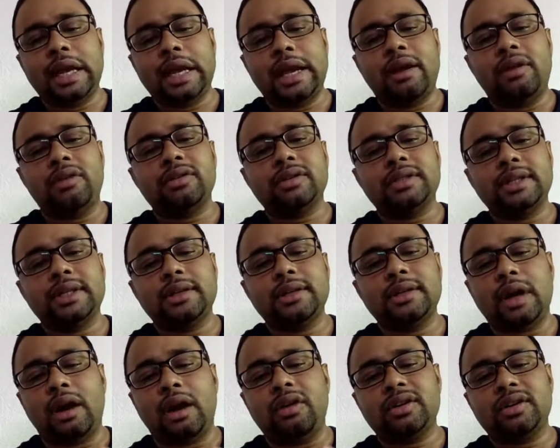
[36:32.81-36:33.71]

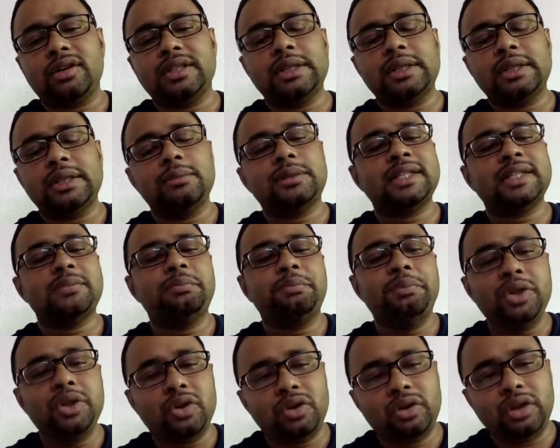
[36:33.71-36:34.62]
ourselves as
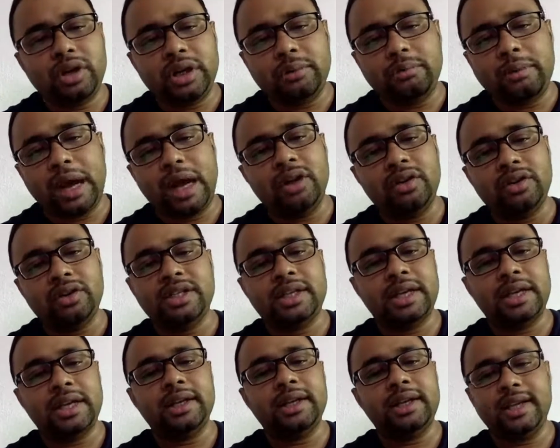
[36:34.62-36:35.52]
purely
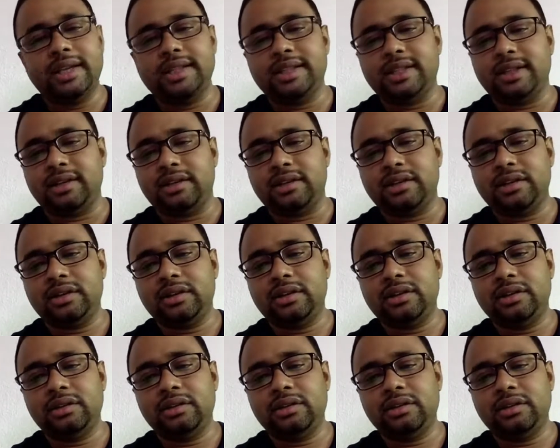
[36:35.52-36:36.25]
biological agent,